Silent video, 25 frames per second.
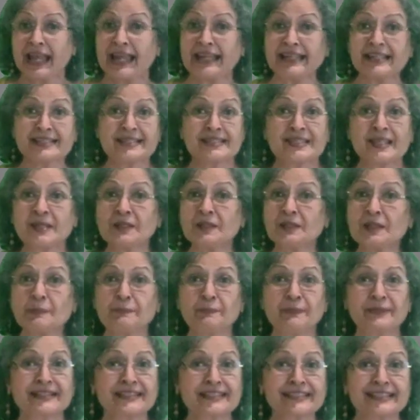And a
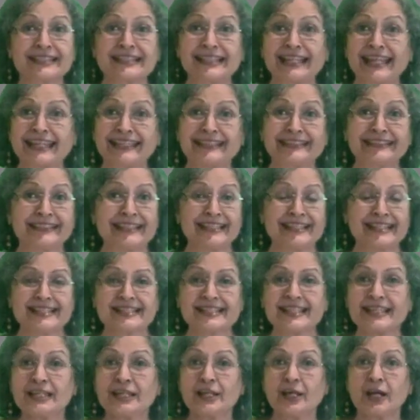single person like
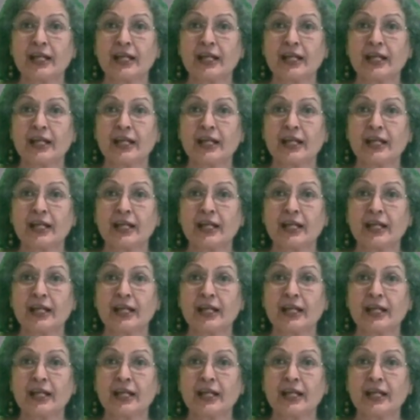this